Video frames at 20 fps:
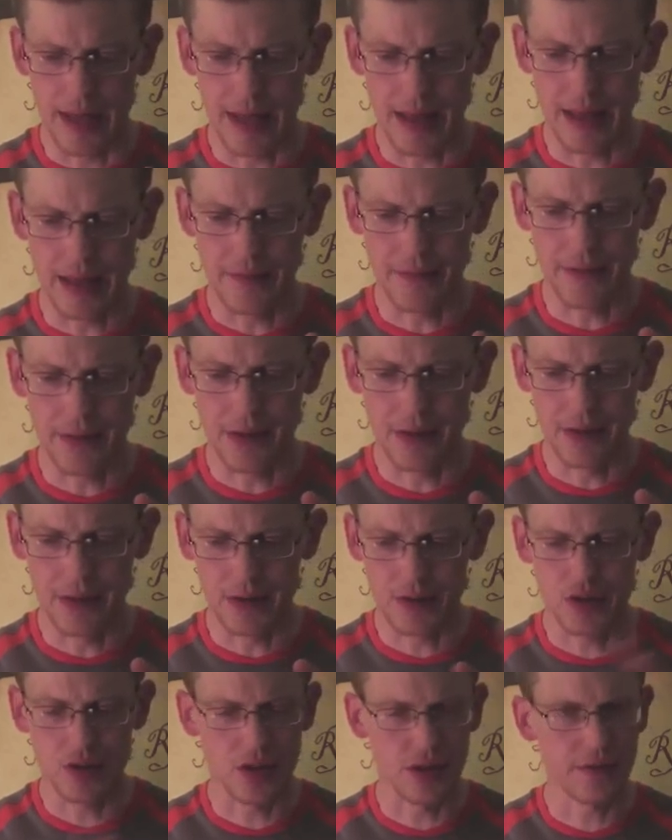If you're in a
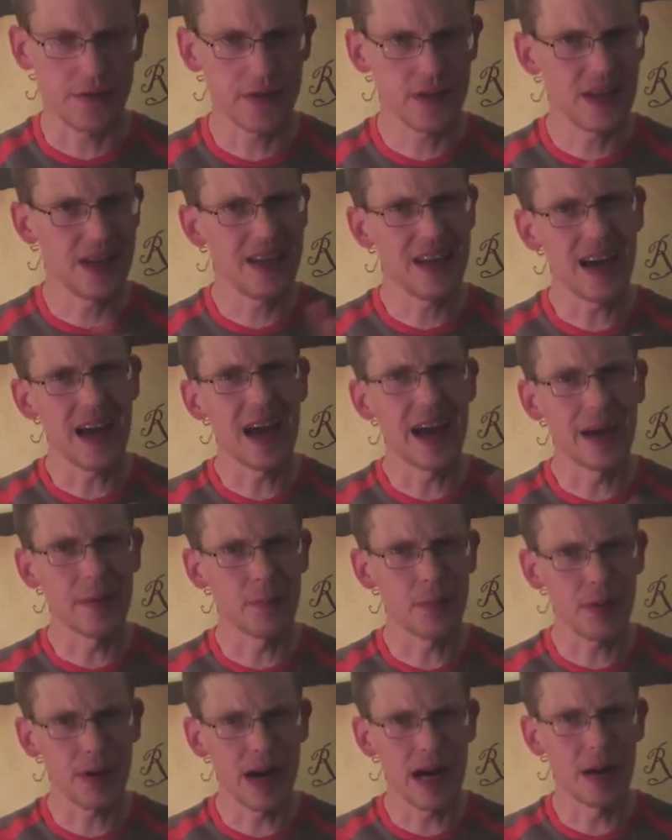surf ski, I
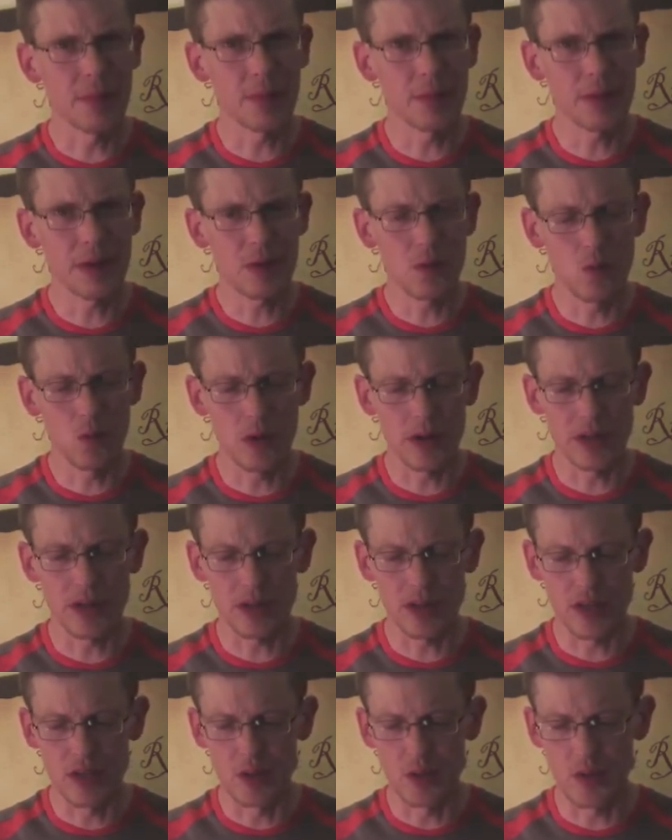probably
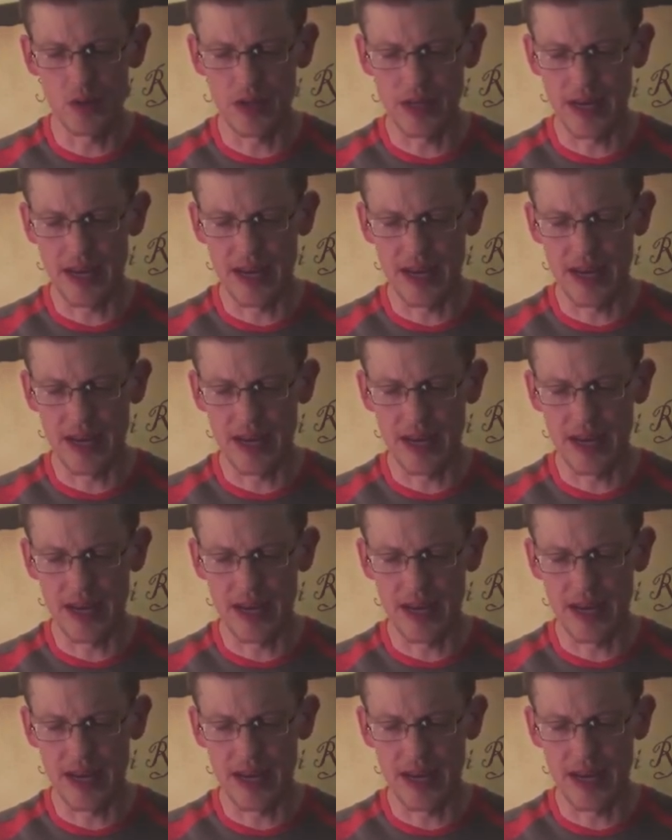wouldn't use it.